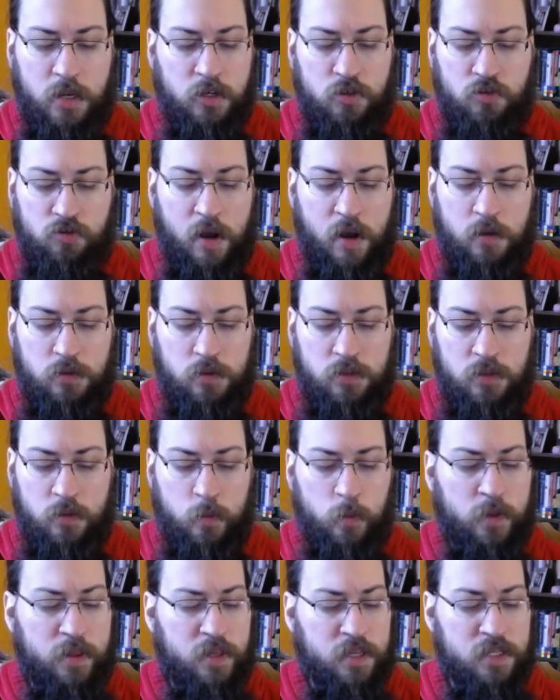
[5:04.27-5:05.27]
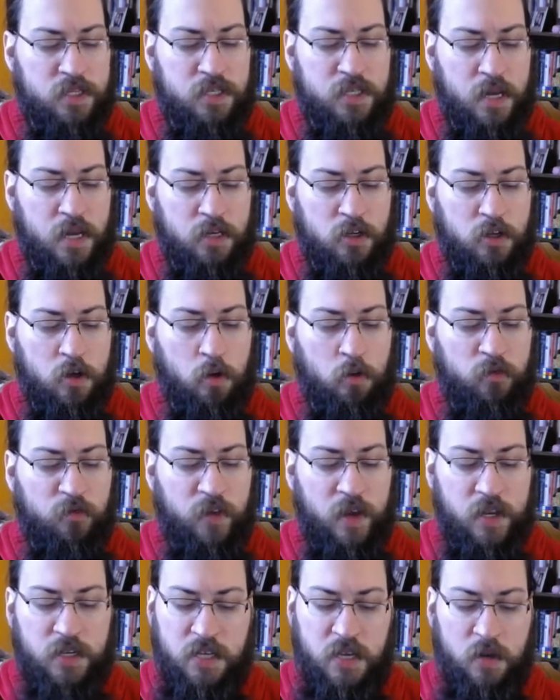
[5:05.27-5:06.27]
and trousers, and with a set cold
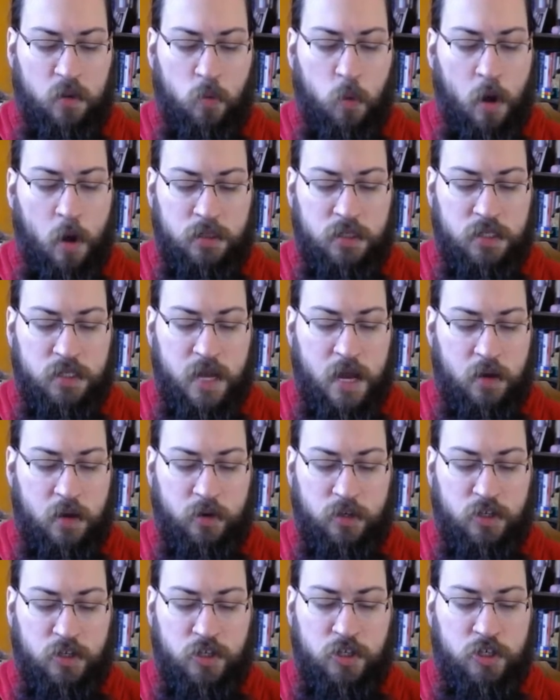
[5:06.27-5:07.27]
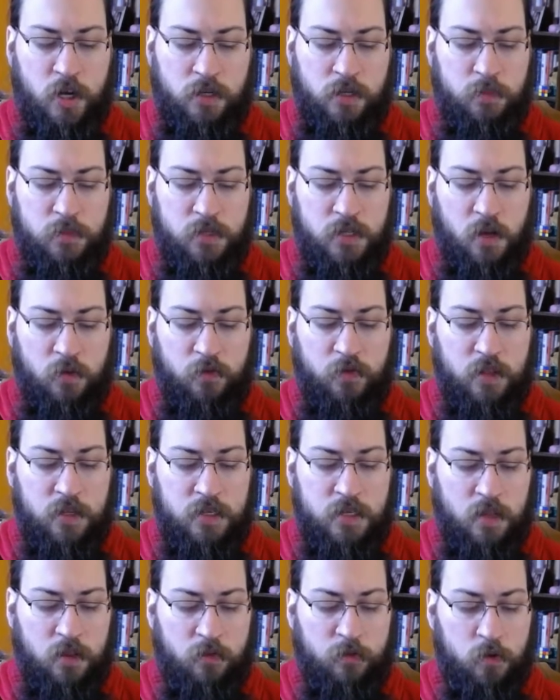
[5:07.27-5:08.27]
face he walked down and shut himself in the
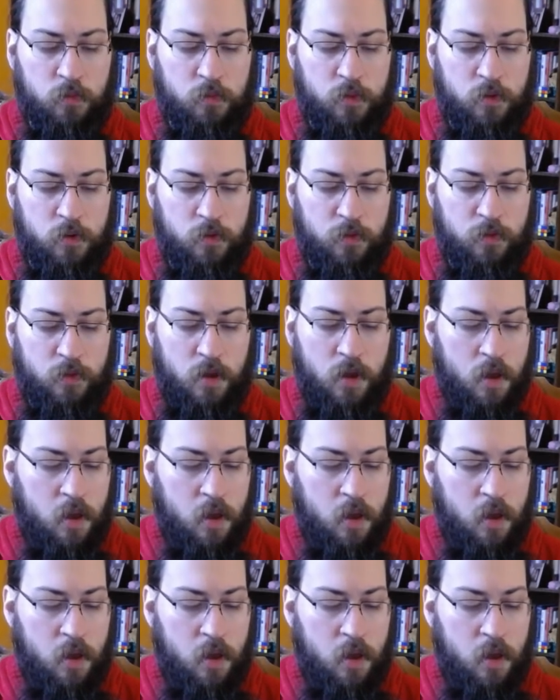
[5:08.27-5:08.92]
telephone booth.